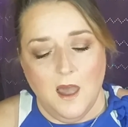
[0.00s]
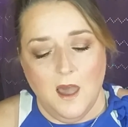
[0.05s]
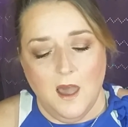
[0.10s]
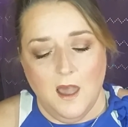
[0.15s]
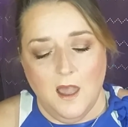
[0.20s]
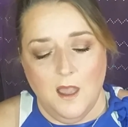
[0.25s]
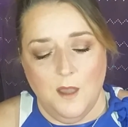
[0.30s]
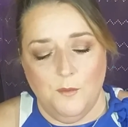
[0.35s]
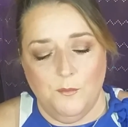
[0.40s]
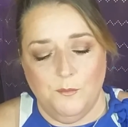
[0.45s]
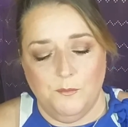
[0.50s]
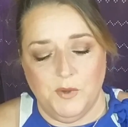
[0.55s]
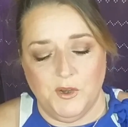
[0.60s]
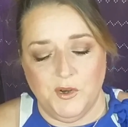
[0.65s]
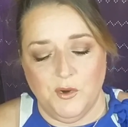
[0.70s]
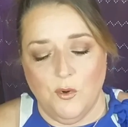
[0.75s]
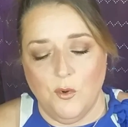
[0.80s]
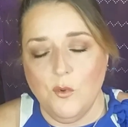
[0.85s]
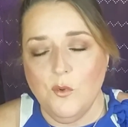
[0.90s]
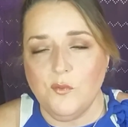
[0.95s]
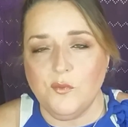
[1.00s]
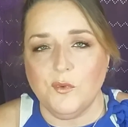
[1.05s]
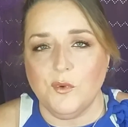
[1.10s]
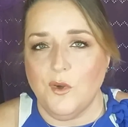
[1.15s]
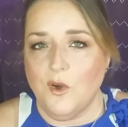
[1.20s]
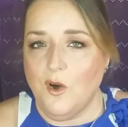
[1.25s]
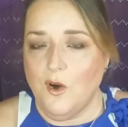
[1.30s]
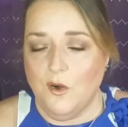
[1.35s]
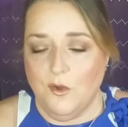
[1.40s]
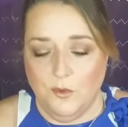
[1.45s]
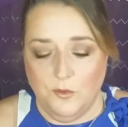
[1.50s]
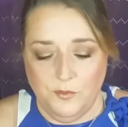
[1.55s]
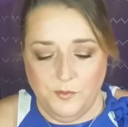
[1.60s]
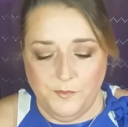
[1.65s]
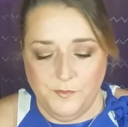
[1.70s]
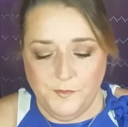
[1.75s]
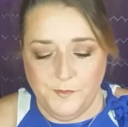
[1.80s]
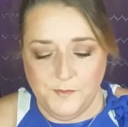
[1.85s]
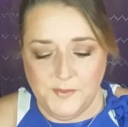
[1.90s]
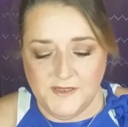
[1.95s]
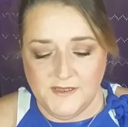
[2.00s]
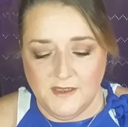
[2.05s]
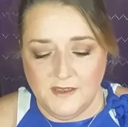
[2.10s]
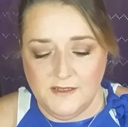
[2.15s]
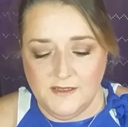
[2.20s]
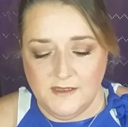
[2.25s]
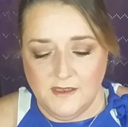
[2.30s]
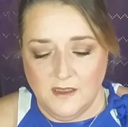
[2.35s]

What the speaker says: But overall, besides